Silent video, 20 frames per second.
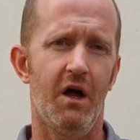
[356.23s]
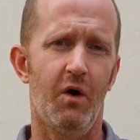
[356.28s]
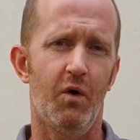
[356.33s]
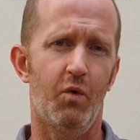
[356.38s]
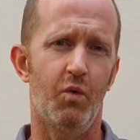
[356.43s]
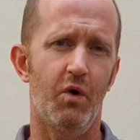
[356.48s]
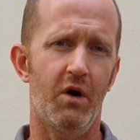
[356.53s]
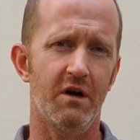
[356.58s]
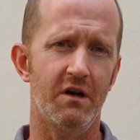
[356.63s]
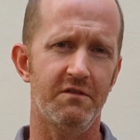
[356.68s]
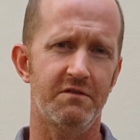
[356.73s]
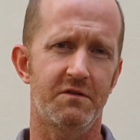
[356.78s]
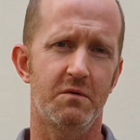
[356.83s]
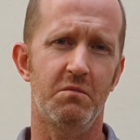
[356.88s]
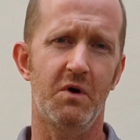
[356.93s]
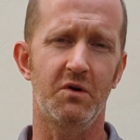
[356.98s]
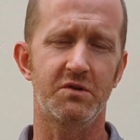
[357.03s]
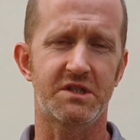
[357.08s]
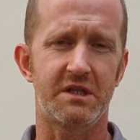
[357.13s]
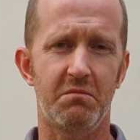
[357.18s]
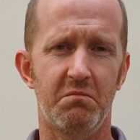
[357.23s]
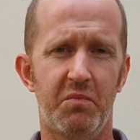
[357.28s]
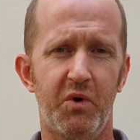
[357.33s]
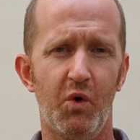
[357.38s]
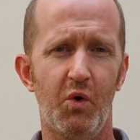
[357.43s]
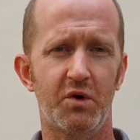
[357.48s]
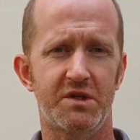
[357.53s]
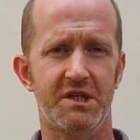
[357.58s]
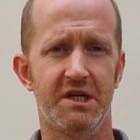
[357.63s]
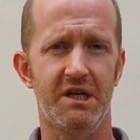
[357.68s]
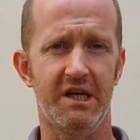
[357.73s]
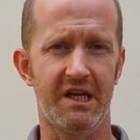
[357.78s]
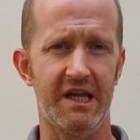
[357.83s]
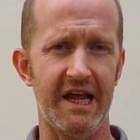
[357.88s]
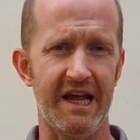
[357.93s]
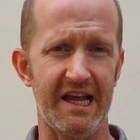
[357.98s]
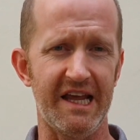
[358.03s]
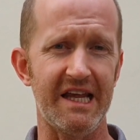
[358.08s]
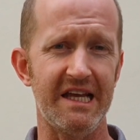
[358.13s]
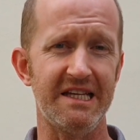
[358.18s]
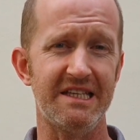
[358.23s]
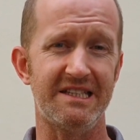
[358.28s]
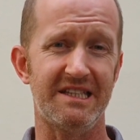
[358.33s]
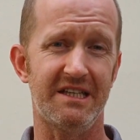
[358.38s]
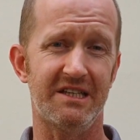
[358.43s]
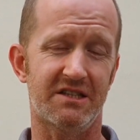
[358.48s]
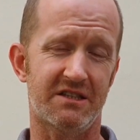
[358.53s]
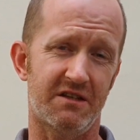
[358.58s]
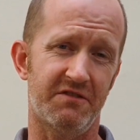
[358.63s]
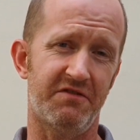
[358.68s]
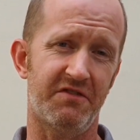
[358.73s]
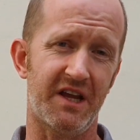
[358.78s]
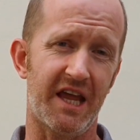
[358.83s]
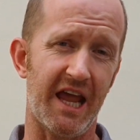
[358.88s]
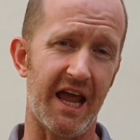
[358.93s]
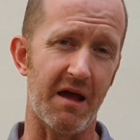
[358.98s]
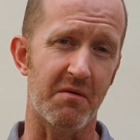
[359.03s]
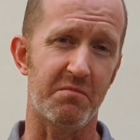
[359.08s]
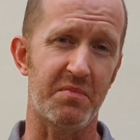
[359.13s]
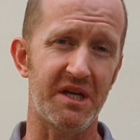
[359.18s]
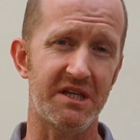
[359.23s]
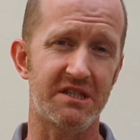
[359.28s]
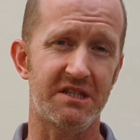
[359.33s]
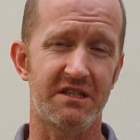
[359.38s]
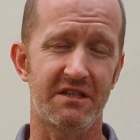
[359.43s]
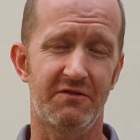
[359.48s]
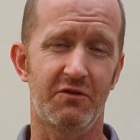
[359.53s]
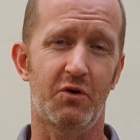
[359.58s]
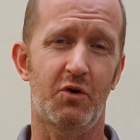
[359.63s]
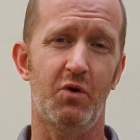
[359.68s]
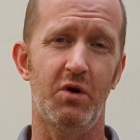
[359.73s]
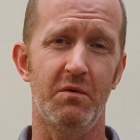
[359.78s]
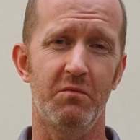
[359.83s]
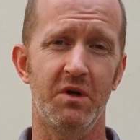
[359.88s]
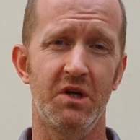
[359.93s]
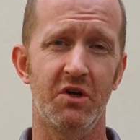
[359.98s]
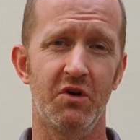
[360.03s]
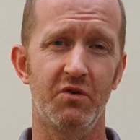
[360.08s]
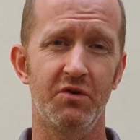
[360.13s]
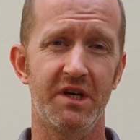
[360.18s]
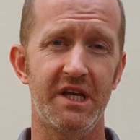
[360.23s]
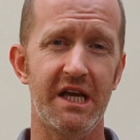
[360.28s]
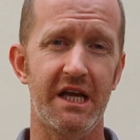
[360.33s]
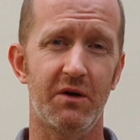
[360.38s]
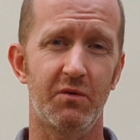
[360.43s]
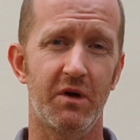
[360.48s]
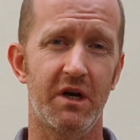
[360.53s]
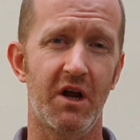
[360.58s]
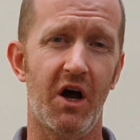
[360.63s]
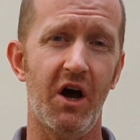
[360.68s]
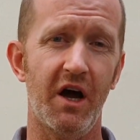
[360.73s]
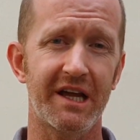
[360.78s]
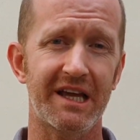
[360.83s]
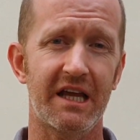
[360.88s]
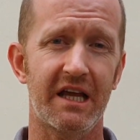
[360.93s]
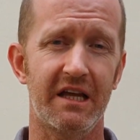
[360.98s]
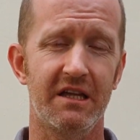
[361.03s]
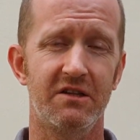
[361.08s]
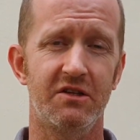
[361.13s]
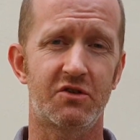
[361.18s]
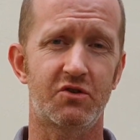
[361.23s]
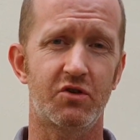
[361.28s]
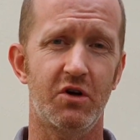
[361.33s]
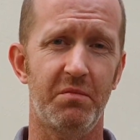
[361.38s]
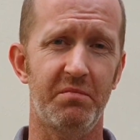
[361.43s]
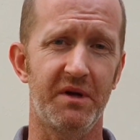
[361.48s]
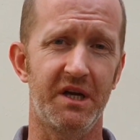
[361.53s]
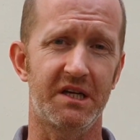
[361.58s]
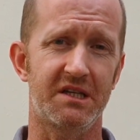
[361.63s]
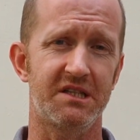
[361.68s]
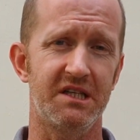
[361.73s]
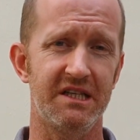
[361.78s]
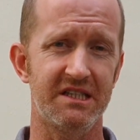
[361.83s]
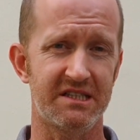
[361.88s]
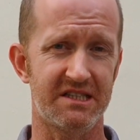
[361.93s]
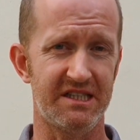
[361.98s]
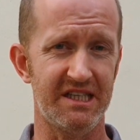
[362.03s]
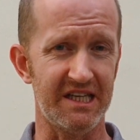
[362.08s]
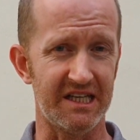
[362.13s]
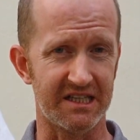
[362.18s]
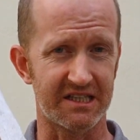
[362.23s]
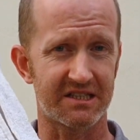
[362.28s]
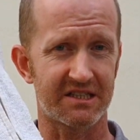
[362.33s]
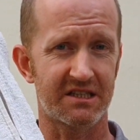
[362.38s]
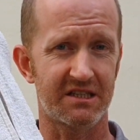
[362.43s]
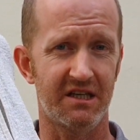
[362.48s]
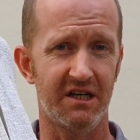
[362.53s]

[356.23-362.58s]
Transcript: One of the most important yet easiest to forget pieces of equipment you'll need when hiking in the tropics is this,